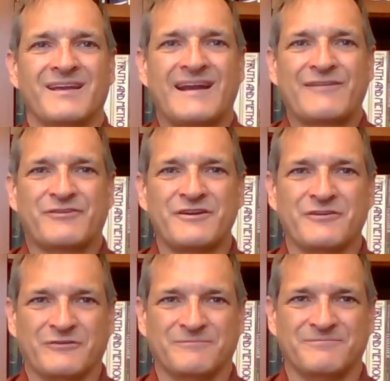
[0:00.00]
Good
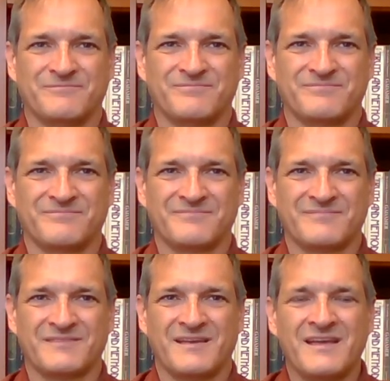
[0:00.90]
afternoon.
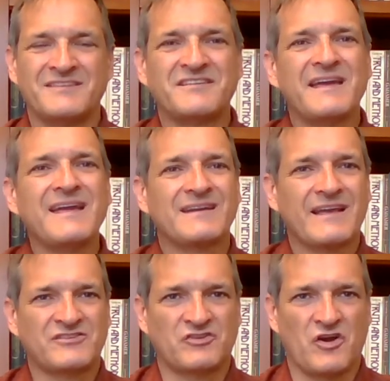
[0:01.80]
Today I'd
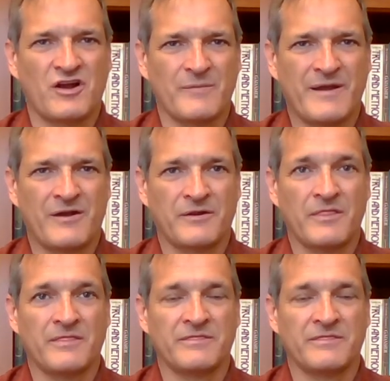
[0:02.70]
like to talk about